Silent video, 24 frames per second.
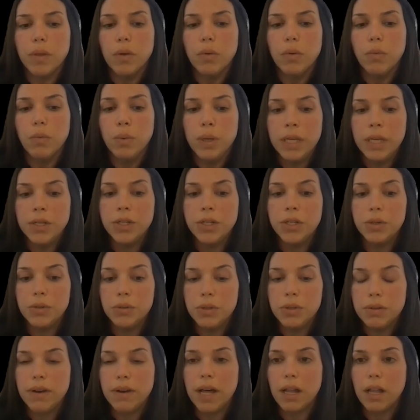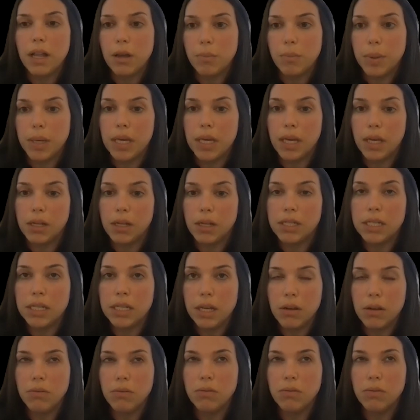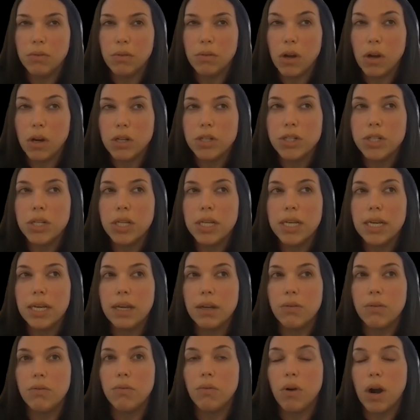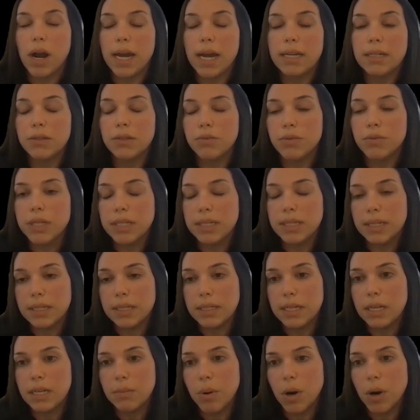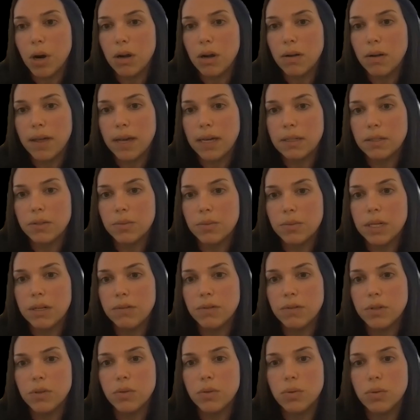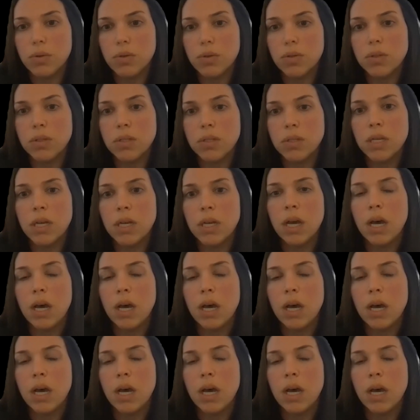we do develop it largely in Rise 360, a part of that suite of tools.